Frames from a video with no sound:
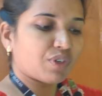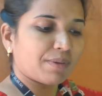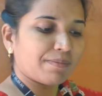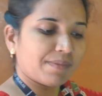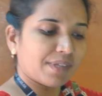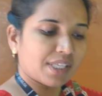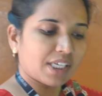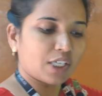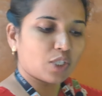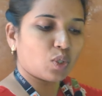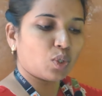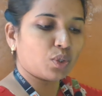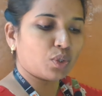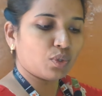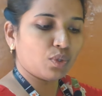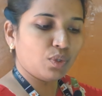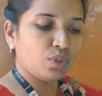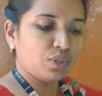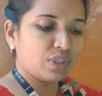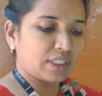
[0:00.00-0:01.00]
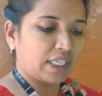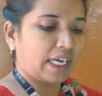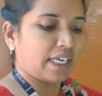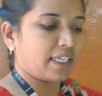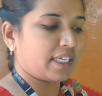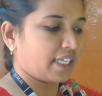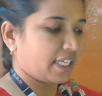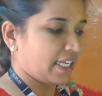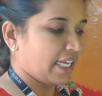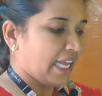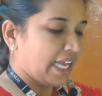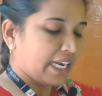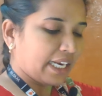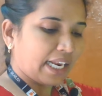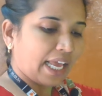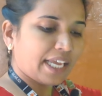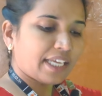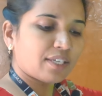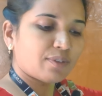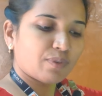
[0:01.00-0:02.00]
from 0 to 30.
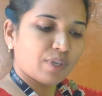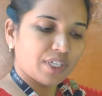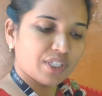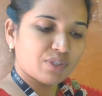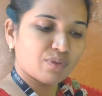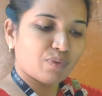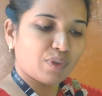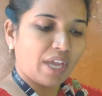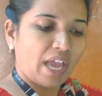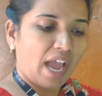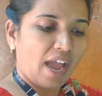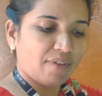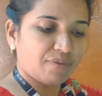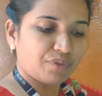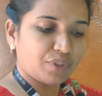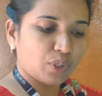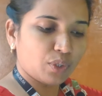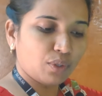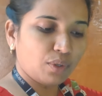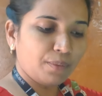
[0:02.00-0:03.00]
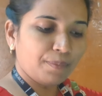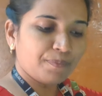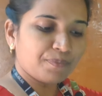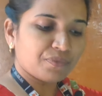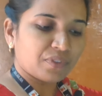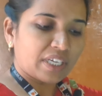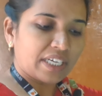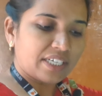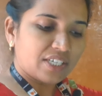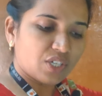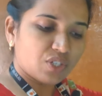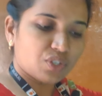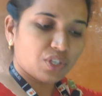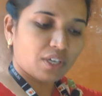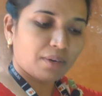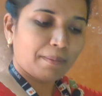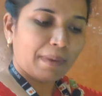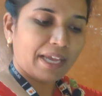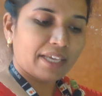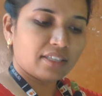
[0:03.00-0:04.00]
Likewise, we have to
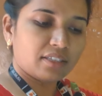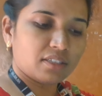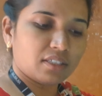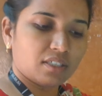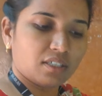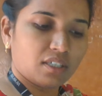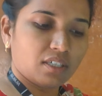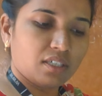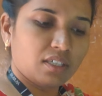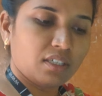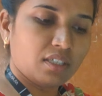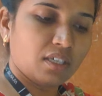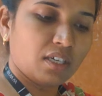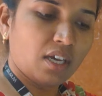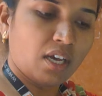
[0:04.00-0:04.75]
determine the